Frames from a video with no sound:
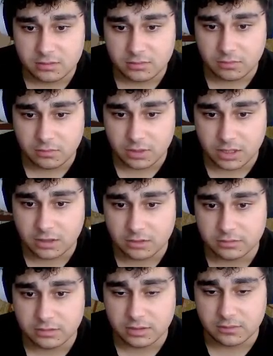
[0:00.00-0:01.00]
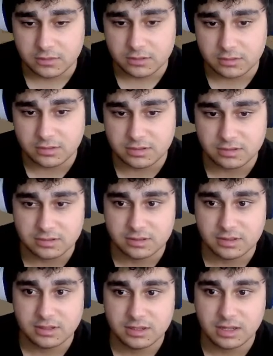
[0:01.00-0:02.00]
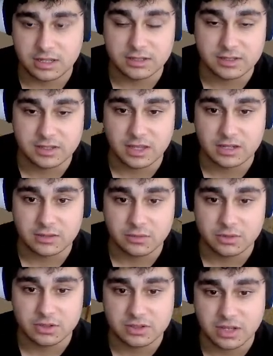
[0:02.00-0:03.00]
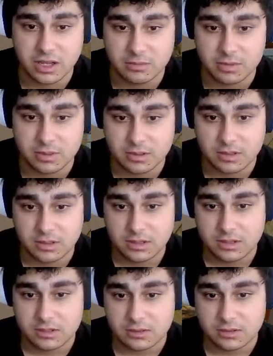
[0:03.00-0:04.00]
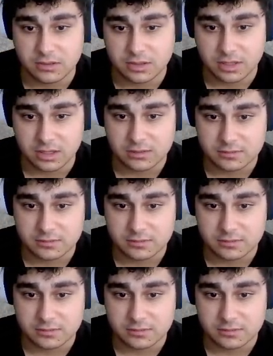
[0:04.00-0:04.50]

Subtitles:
without even understanding what just happened. Okay,